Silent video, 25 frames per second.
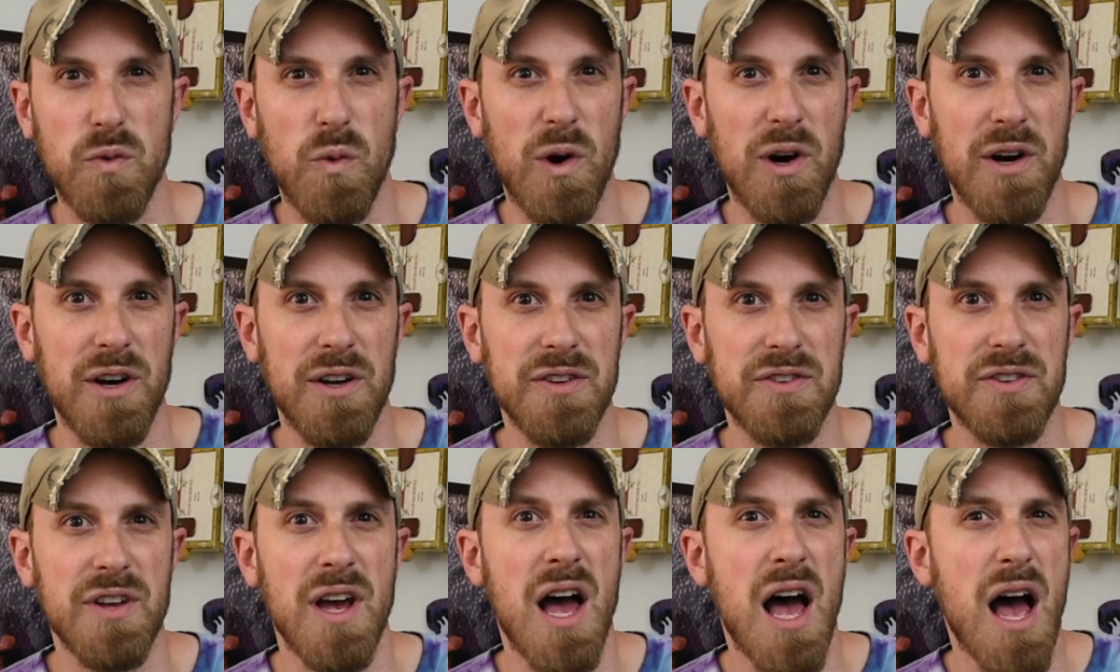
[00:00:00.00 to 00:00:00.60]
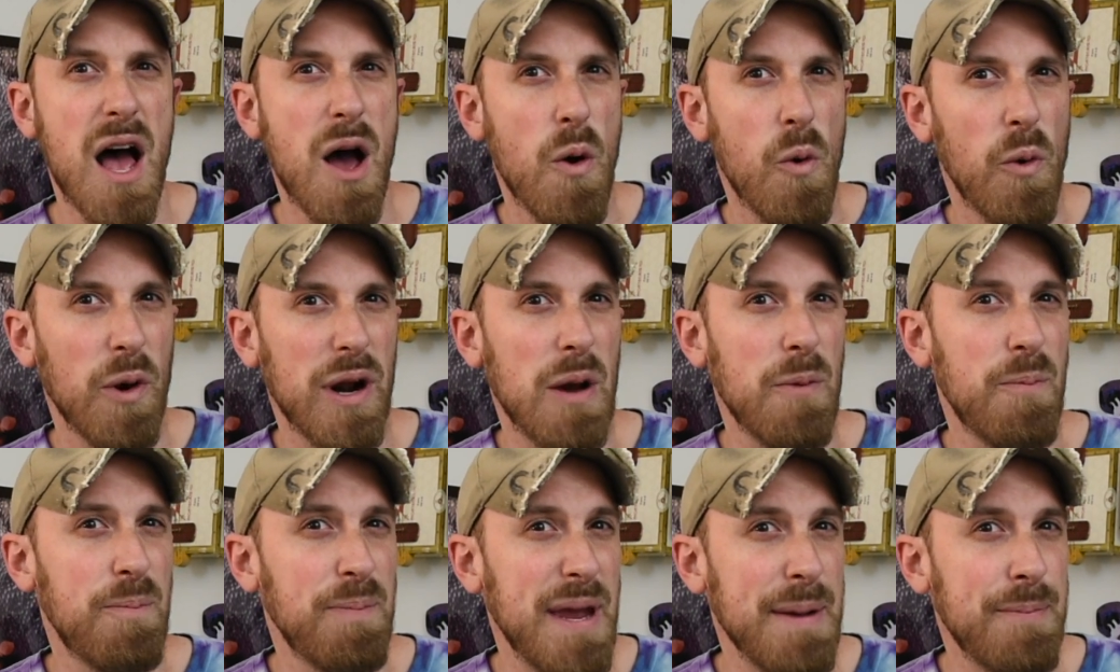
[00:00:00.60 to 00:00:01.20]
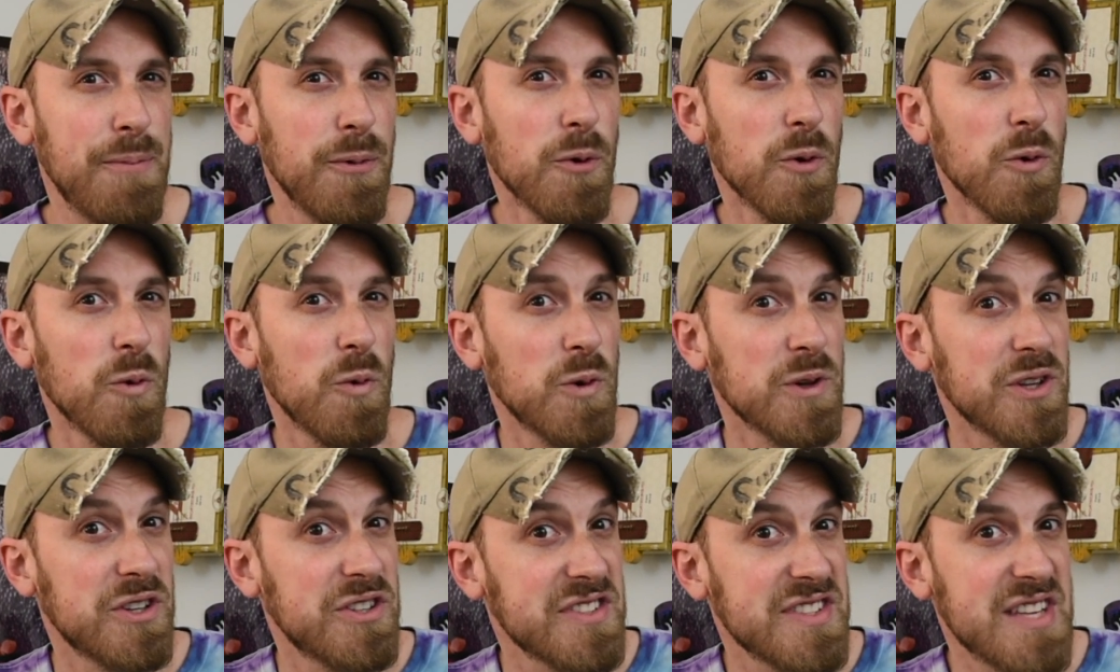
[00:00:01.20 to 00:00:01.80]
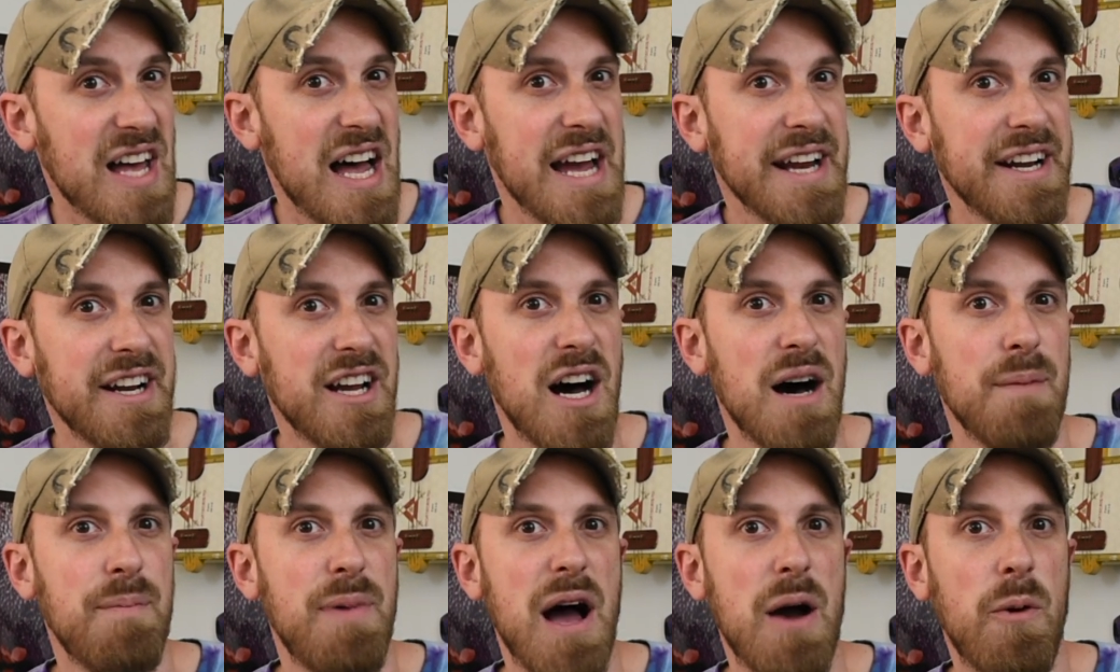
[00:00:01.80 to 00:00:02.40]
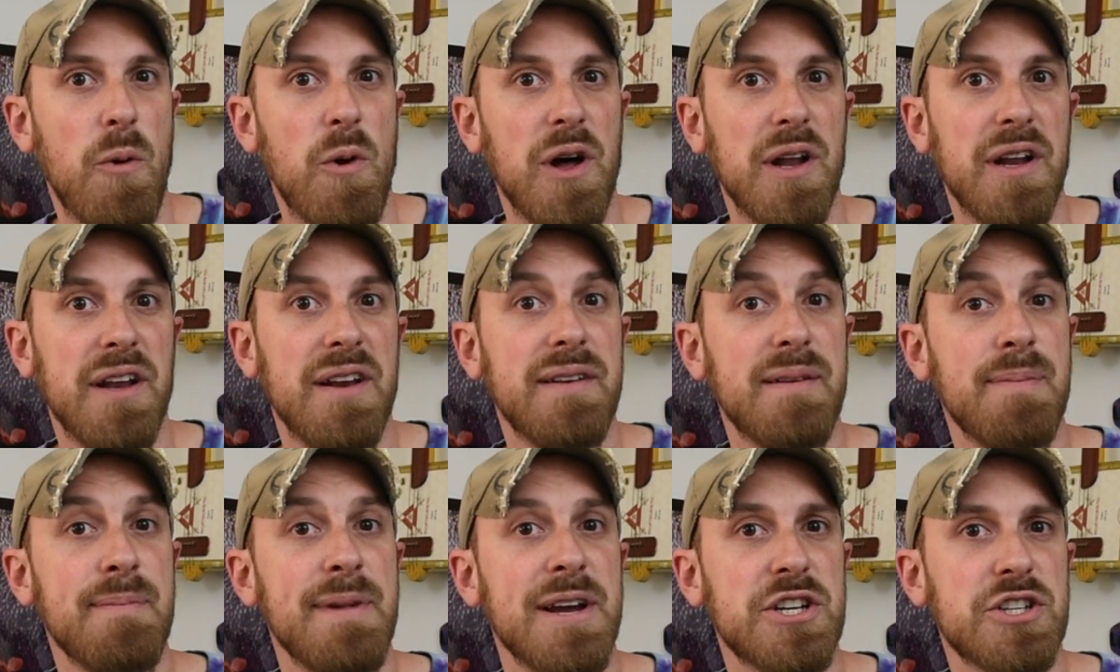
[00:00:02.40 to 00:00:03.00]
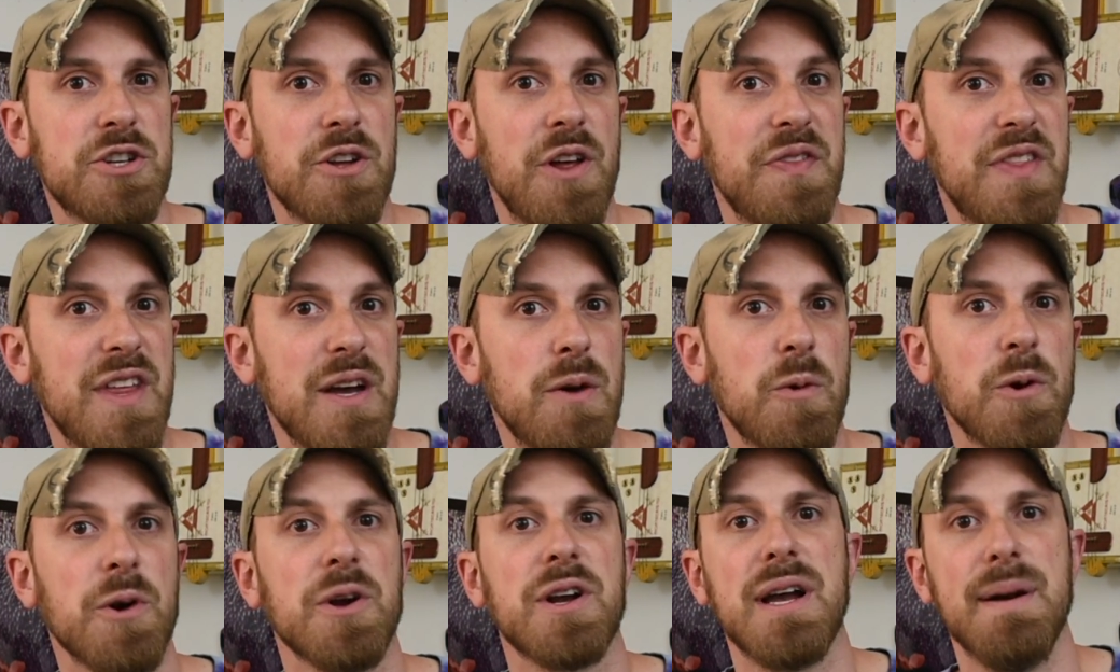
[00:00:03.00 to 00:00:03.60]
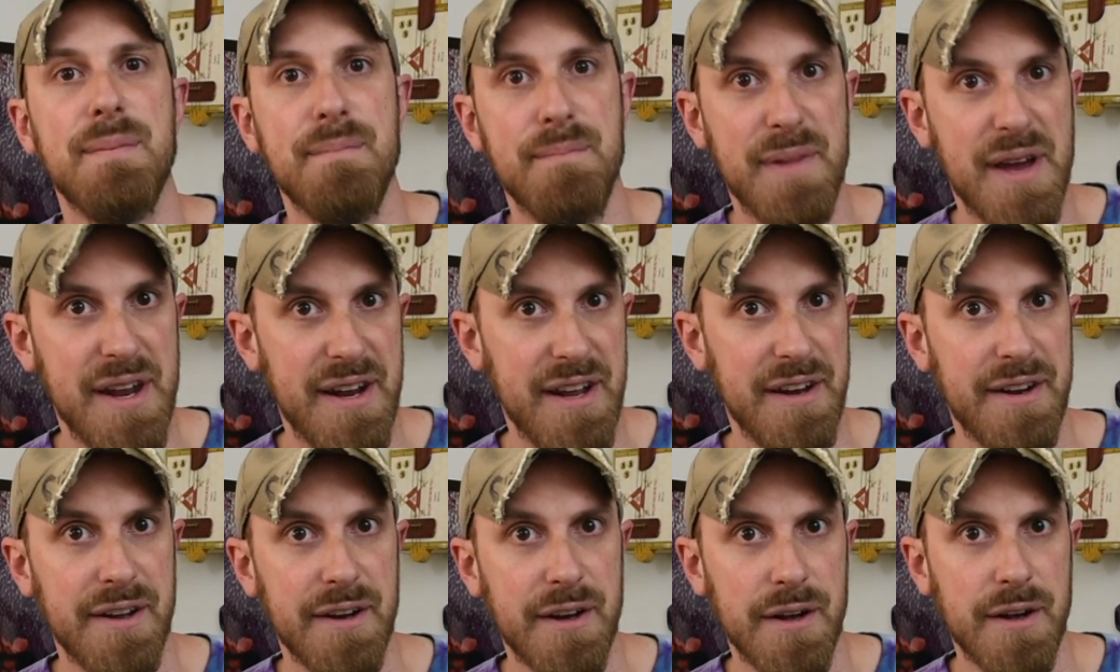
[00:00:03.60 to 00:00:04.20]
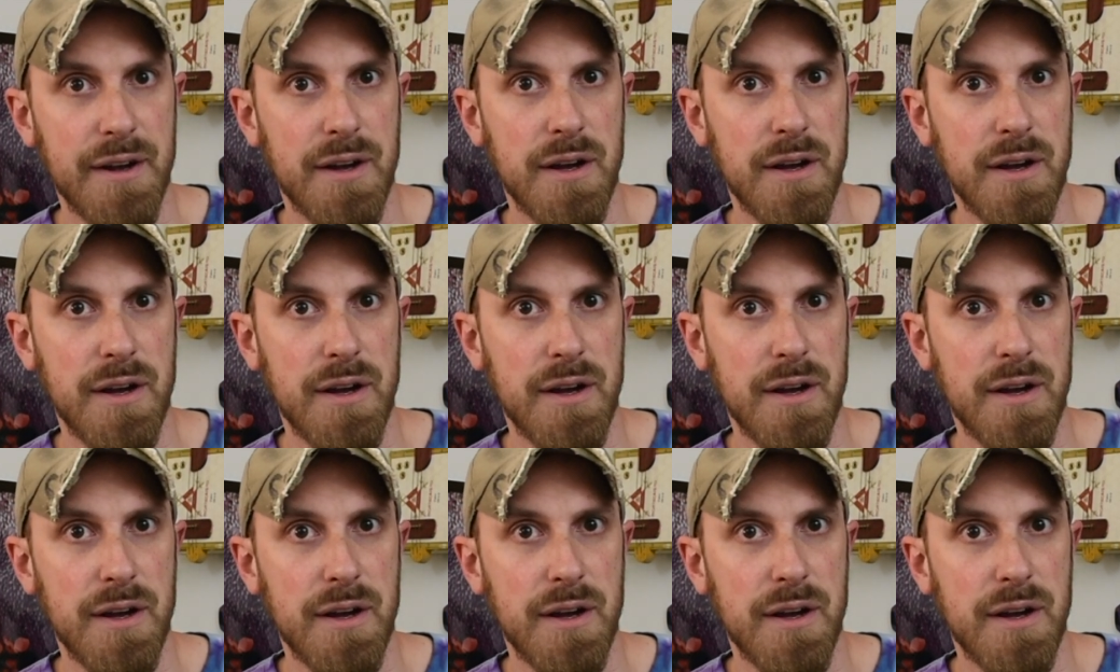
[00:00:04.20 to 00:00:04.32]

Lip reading: was when people would sign up, I wanted to make sure that they were committed.